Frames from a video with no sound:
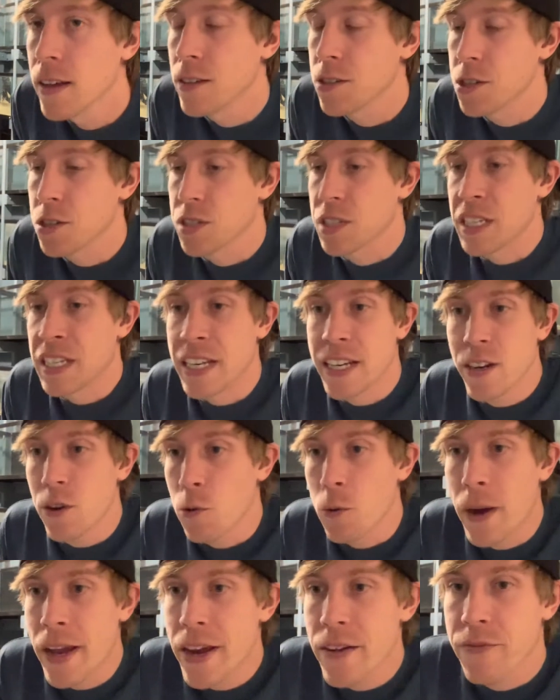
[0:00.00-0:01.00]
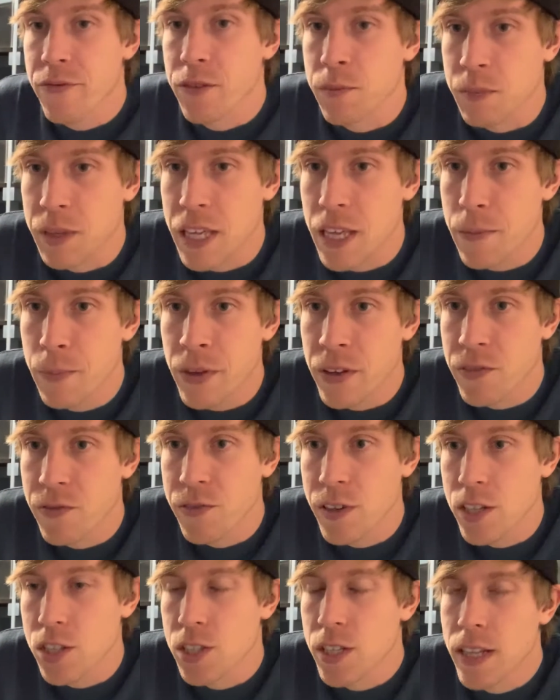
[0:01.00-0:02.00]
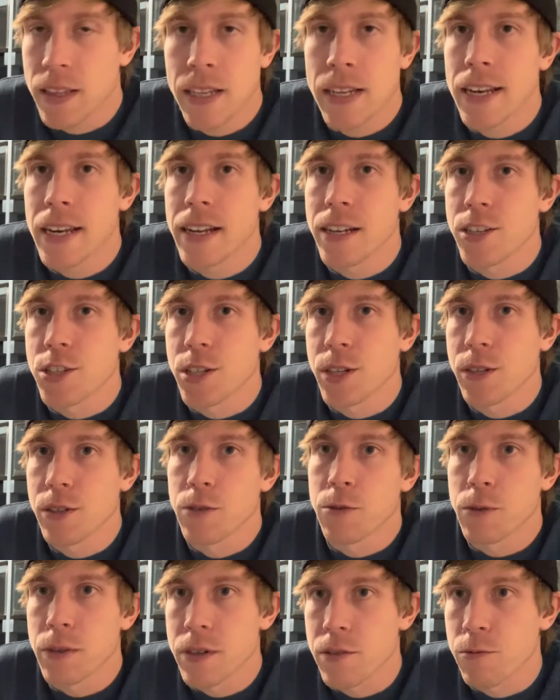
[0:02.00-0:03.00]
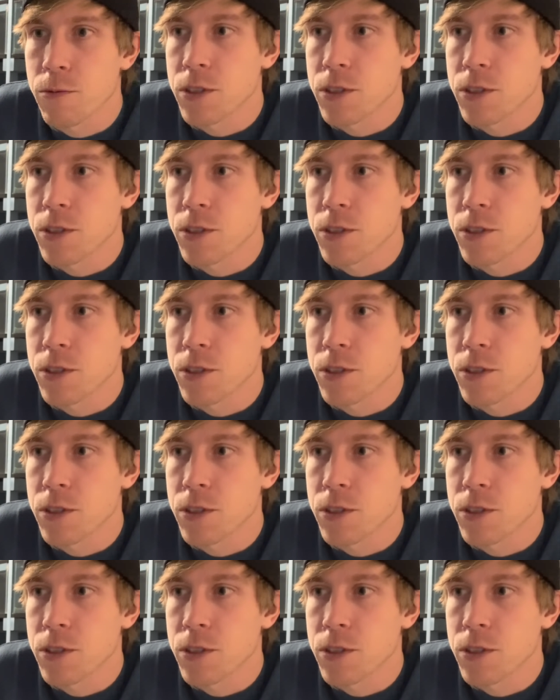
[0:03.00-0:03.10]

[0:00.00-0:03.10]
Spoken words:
just get away from keeping fish that they need a chiller with,